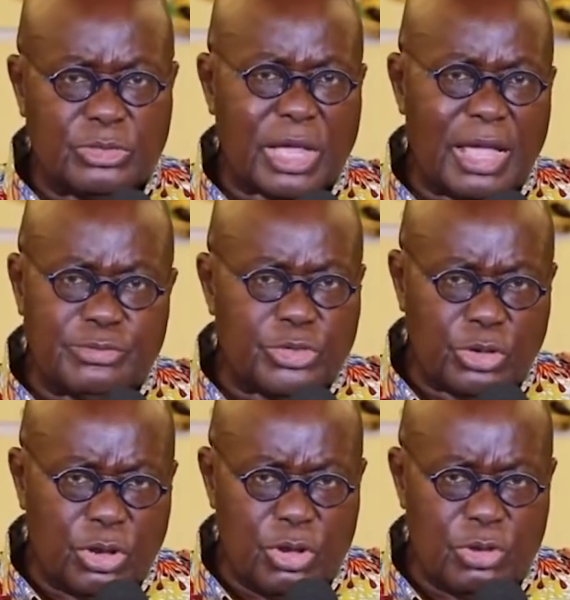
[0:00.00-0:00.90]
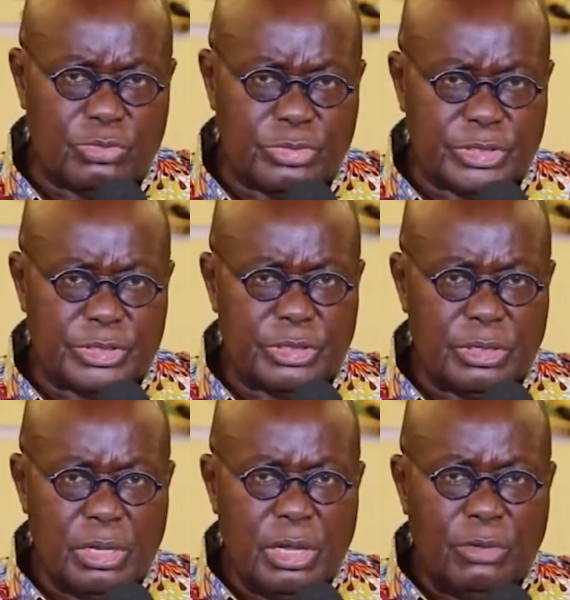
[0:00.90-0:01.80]
to come to your homes
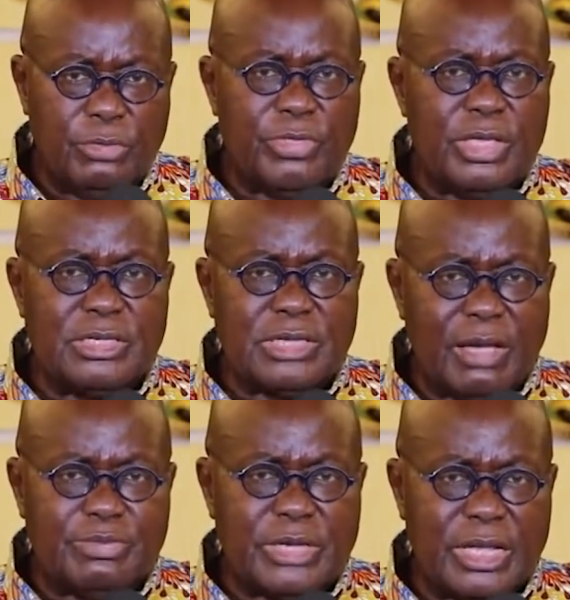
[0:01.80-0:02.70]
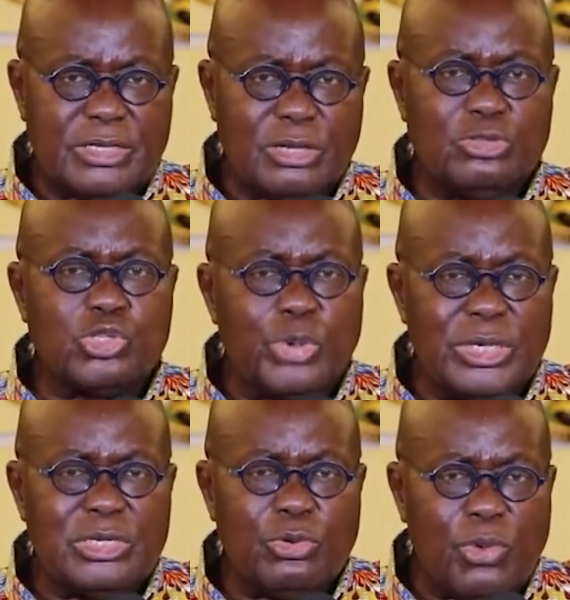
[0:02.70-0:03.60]
with these updates on
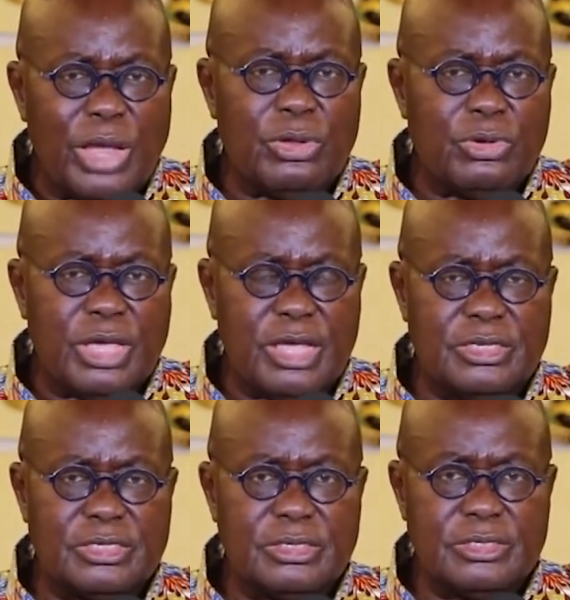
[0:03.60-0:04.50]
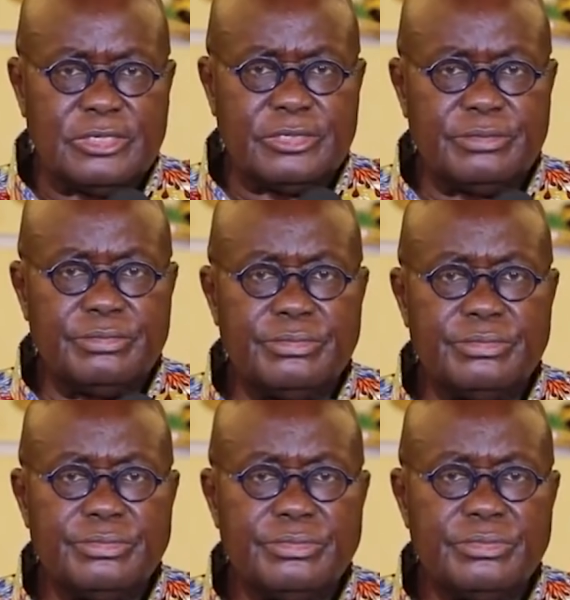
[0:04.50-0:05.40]
21 occasions.
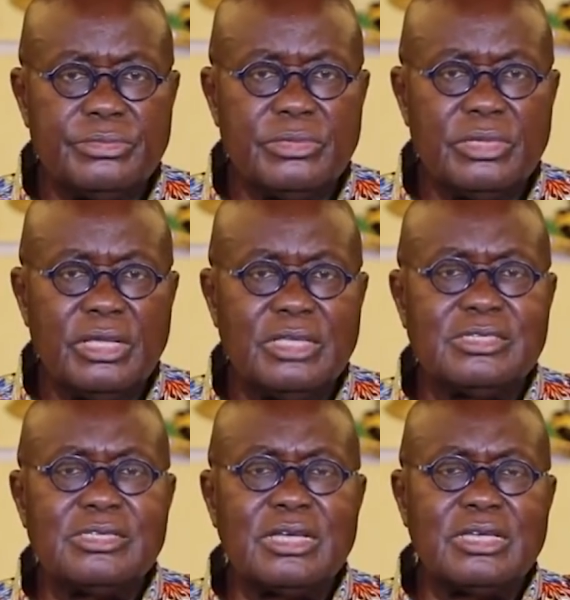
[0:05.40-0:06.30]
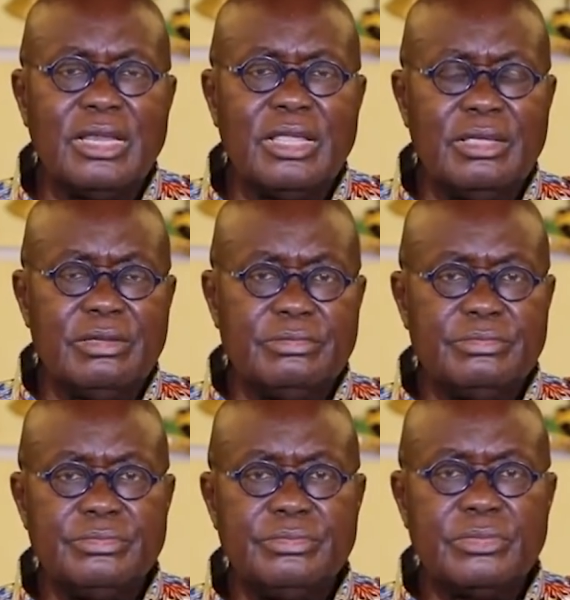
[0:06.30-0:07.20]
And certainly,
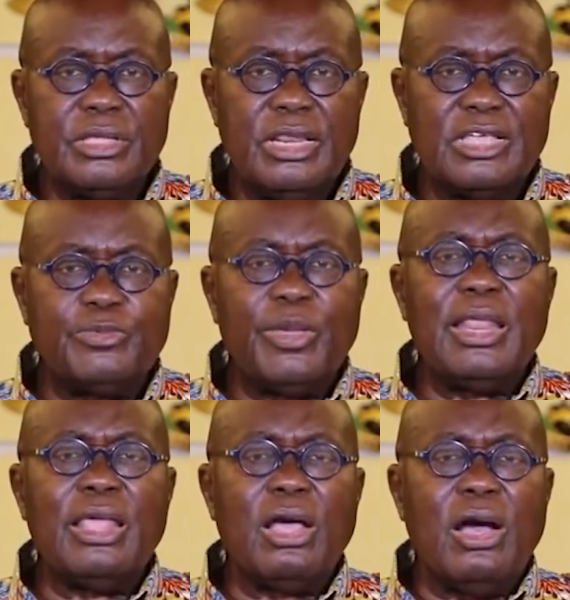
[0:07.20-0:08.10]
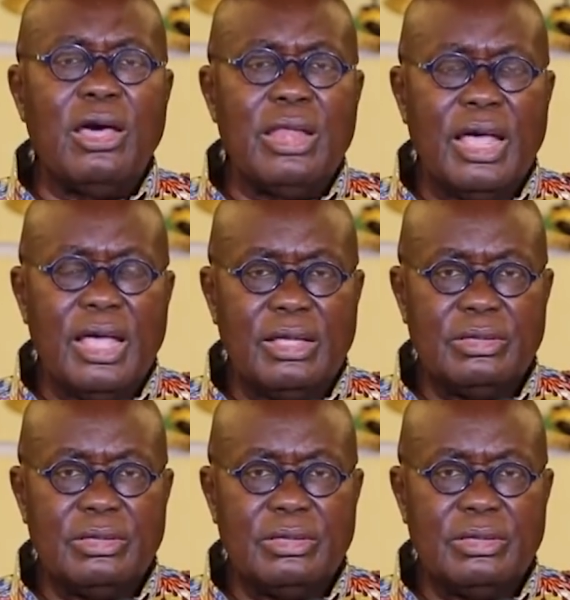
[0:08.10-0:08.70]
it has been an honor